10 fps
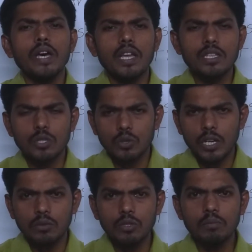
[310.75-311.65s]
very easy to
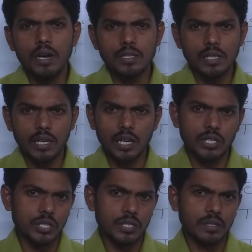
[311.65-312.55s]
get good marks in
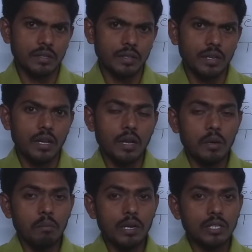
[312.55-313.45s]
English.
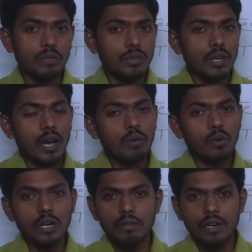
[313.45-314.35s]
But if you have
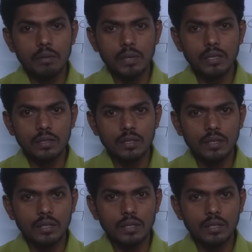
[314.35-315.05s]
only 1 month,